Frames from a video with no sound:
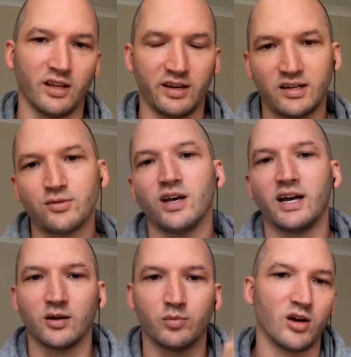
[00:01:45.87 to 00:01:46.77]
and the native
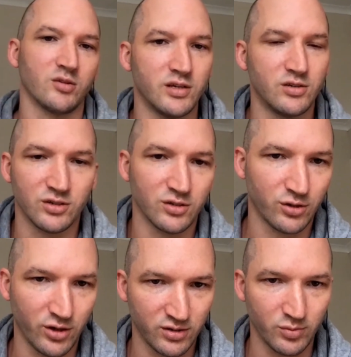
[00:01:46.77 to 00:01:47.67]
side can pass messages
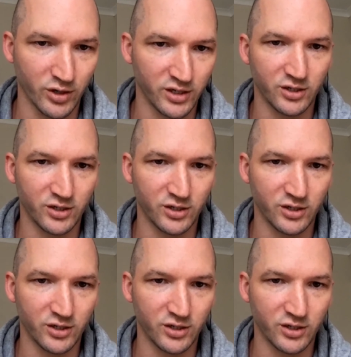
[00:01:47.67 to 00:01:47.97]
across the